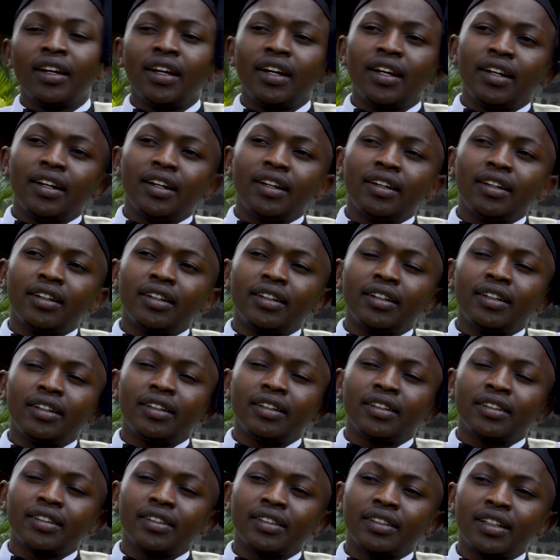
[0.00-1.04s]

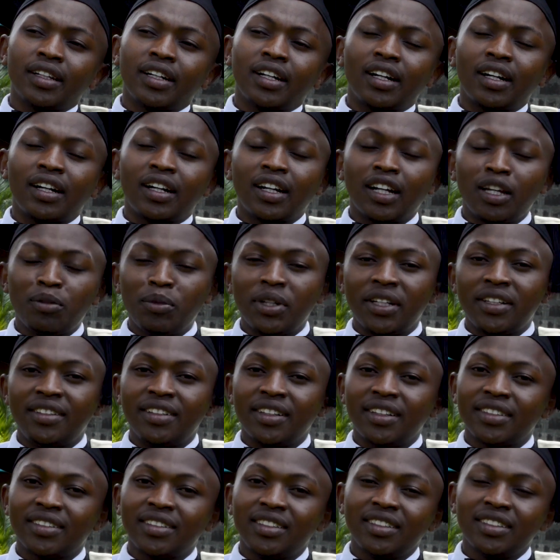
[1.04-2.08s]
and climate
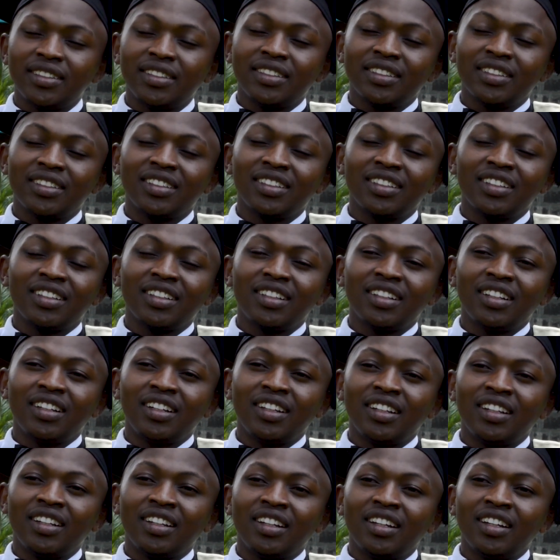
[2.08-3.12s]
justice,
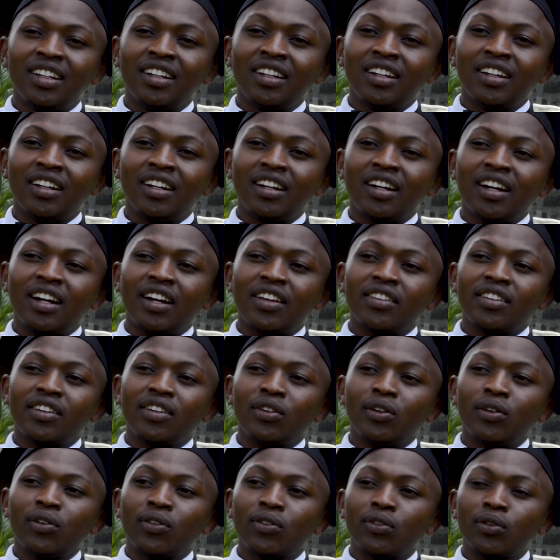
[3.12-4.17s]
as
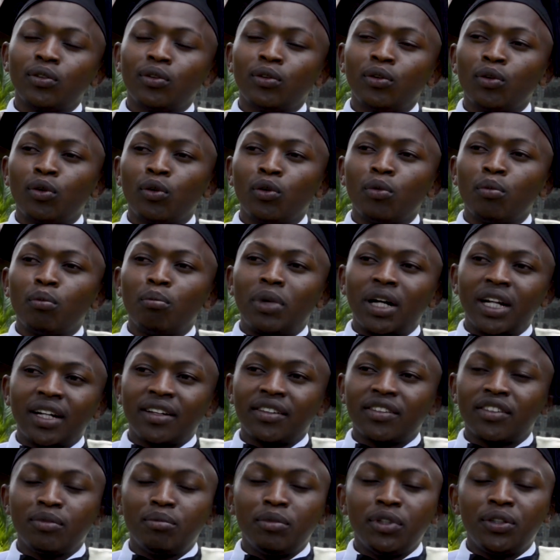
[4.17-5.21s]
I also
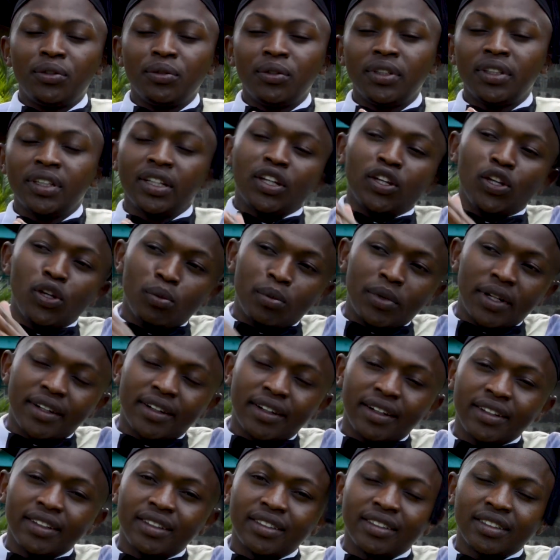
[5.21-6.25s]
balance between human
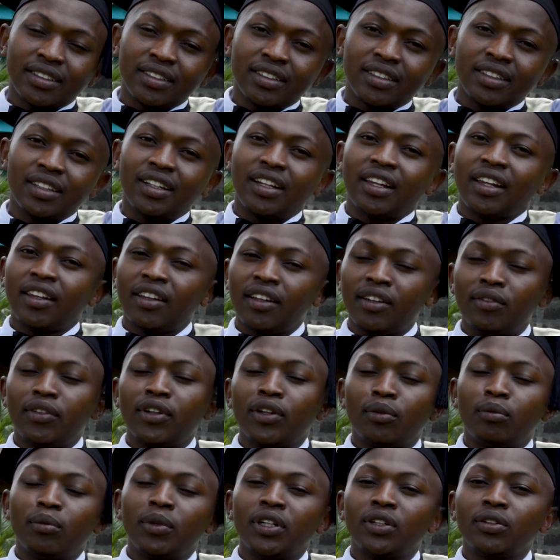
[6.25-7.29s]
rights and the
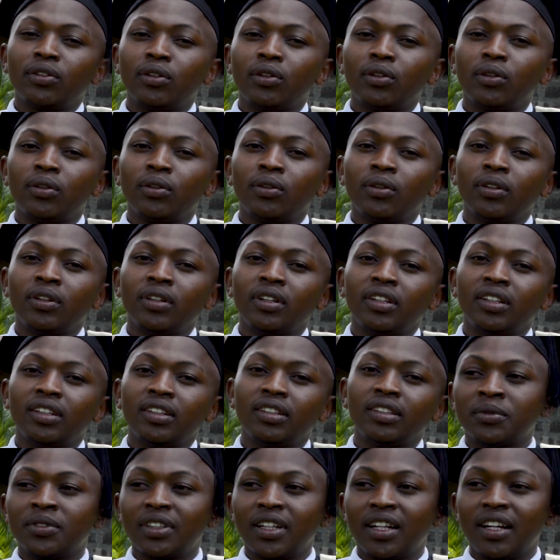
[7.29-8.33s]
environmental law.
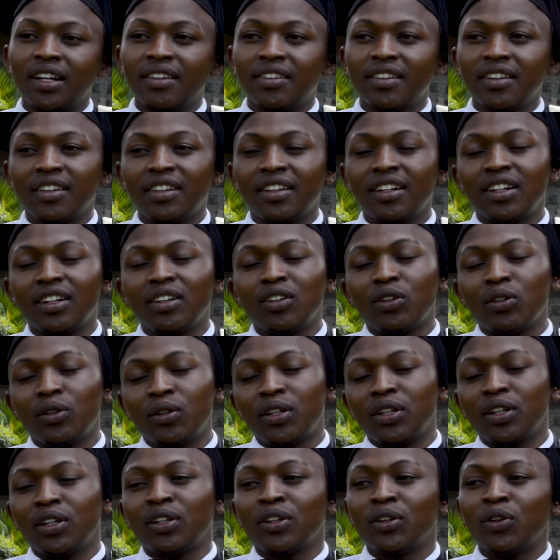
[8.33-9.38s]
as a young
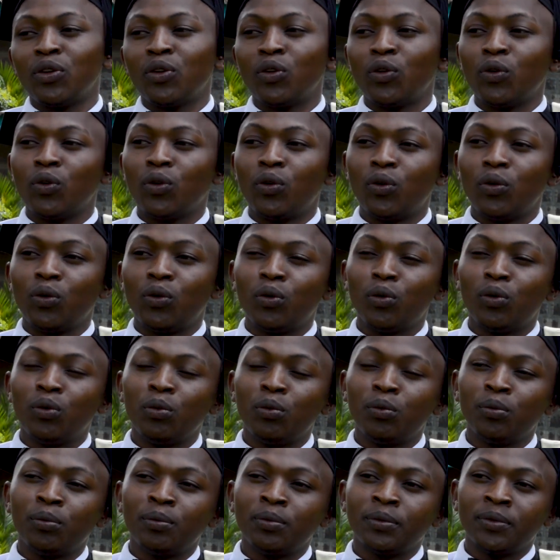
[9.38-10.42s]
lawyer
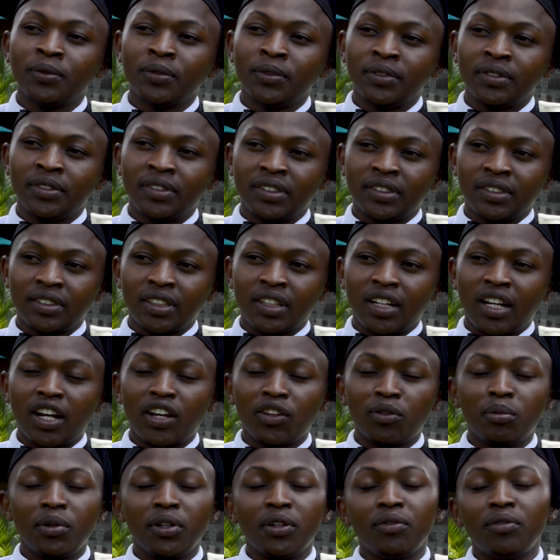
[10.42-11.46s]
who
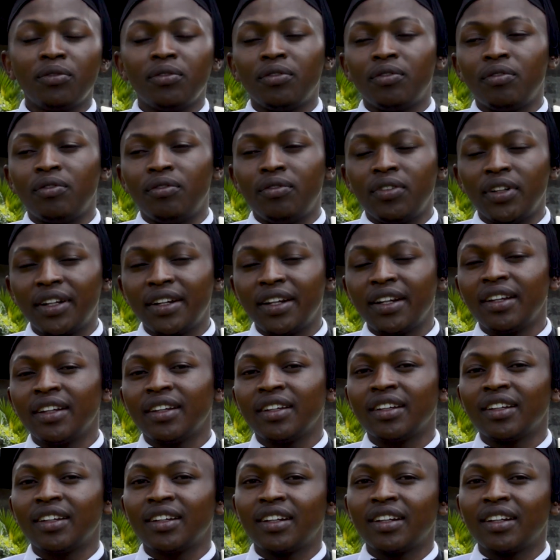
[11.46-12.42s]
has been very